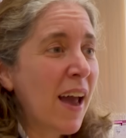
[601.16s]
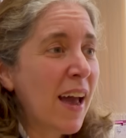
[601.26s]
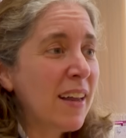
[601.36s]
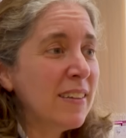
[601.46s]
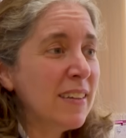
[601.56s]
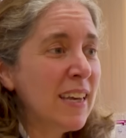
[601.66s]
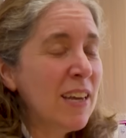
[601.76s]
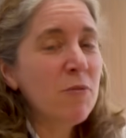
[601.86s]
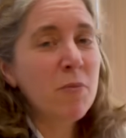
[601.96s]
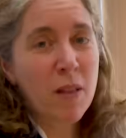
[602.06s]
And
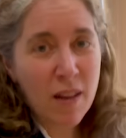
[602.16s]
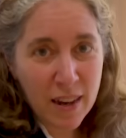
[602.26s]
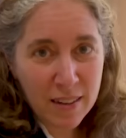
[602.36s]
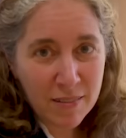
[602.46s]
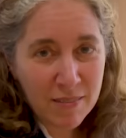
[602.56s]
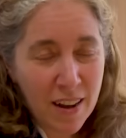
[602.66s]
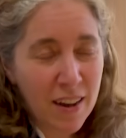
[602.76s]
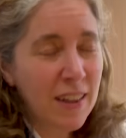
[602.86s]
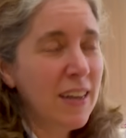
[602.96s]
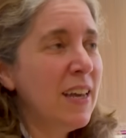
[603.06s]
he replied
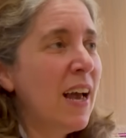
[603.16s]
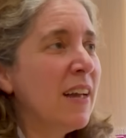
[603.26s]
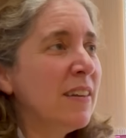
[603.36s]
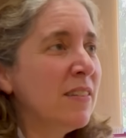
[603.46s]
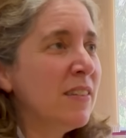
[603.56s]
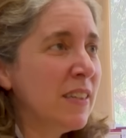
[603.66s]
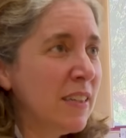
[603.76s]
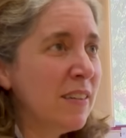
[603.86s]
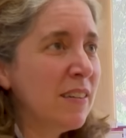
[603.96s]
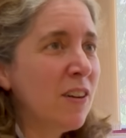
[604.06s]
kindly and
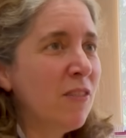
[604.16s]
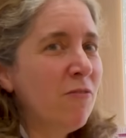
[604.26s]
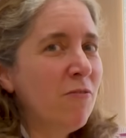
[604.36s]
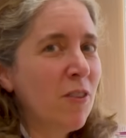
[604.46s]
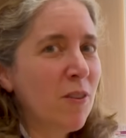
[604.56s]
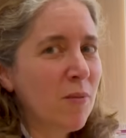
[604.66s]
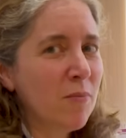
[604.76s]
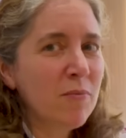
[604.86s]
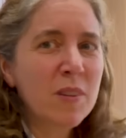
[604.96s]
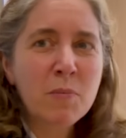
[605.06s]
did
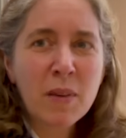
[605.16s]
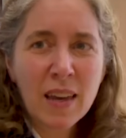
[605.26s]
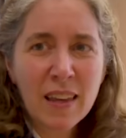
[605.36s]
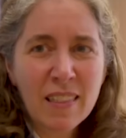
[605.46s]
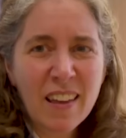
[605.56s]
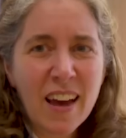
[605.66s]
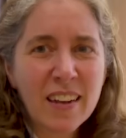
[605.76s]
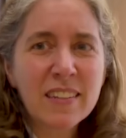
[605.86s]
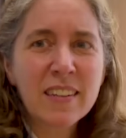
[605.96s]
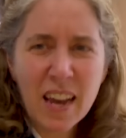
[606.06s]
confirm to me
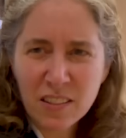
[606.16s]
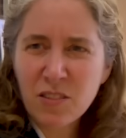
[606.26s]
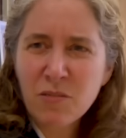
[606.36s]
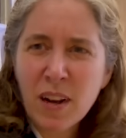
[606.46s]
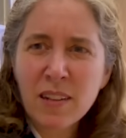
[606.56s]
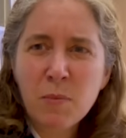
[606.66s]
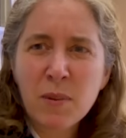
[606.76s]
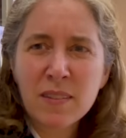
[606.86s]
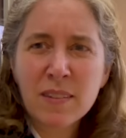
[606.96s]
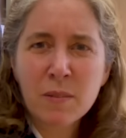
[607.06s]
that, yes, you're right to
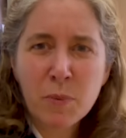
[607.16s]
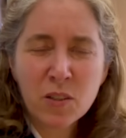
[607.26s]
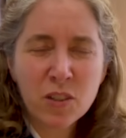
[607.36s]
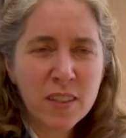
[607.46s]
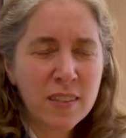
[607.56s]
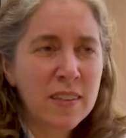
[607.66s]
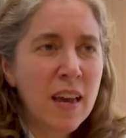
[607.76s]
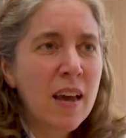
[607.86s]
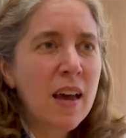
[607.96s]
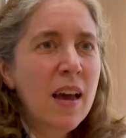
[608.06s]
be suspicious.
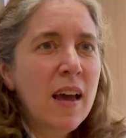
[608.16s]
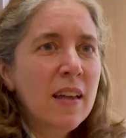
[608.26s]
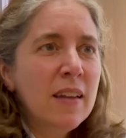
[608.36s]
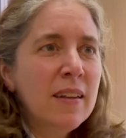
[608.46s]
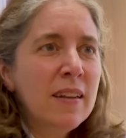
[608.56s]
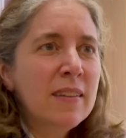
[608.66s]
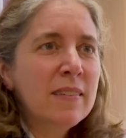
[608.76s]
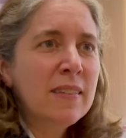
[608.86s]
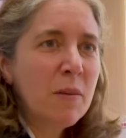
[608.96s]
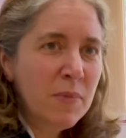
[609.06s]

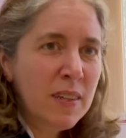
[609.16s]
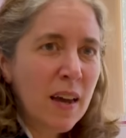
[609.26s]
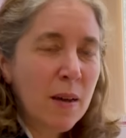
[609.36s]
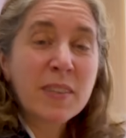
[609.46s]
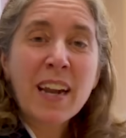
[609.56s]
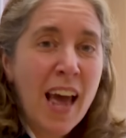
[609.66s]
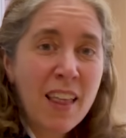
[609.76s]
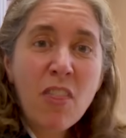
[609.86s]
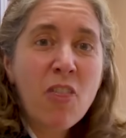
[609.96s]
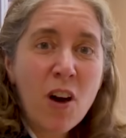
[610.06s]
Sometimes, I
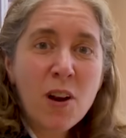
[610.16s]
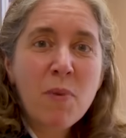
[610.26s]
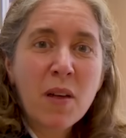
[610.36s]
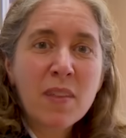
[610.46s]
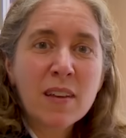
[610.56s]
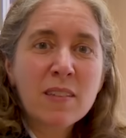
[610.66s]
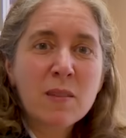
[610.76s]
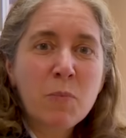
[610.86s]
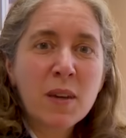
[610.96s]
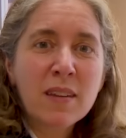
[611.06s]
hadn't thought about
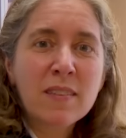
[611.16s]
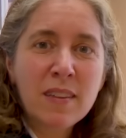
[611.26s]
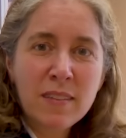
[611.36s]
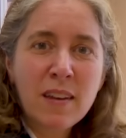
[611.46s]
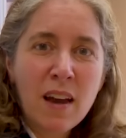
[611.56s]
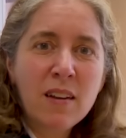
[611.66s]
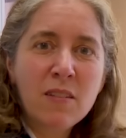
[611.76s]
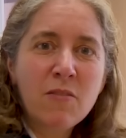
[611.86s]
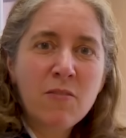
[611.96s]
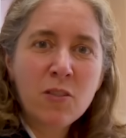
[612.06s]
this because this kind
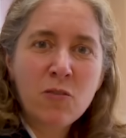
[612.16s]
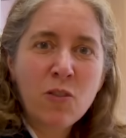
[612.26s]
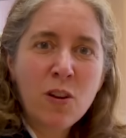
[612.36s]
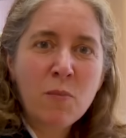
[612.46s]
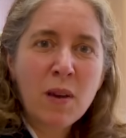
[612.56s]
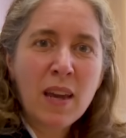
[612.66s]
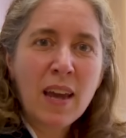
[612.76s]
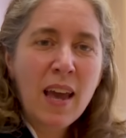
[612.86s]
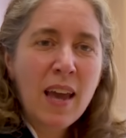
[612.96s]
of astronomy